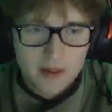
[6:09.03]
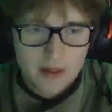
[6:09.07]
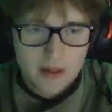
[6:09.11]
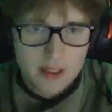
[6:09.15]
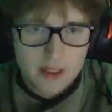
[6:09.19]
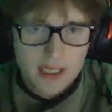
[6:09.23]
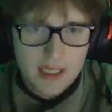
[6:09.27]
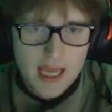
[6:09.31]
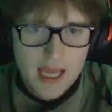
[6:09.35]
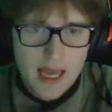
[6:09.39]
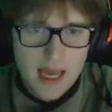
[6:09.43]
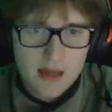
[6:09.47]

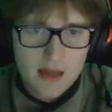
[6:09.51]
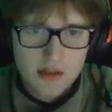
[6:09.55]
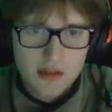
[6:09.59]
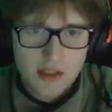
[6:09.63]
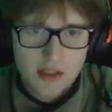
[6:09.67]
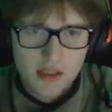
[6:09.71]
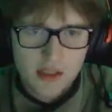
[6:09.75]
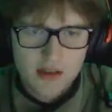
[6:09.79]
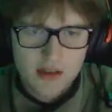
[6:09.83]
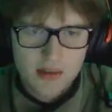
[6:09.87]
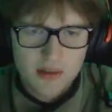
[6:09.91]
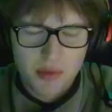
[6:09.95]
yeah, just
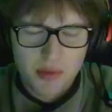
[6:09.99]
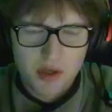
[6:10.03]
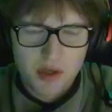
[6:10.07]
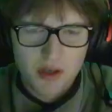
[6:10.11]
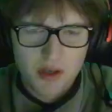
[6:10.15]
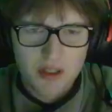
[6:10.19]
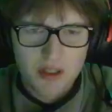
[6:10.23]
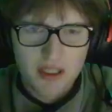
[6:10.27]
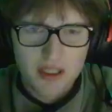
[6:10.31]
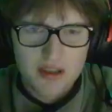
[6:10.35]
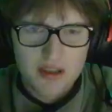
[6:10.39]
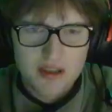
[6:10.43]
like the
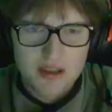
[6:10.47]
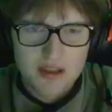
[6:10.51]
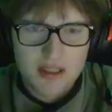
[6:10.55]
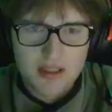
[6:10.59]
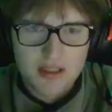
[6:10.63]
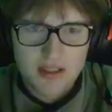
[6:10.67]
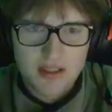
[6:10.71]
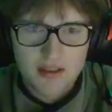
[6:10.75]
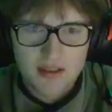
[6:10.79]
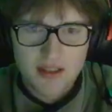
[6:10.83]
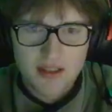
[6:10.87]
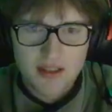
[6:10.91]
pure
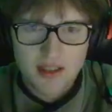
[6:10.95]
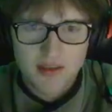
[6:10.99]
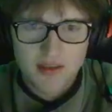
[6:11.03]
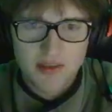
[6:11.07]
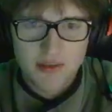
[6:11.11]
consistency of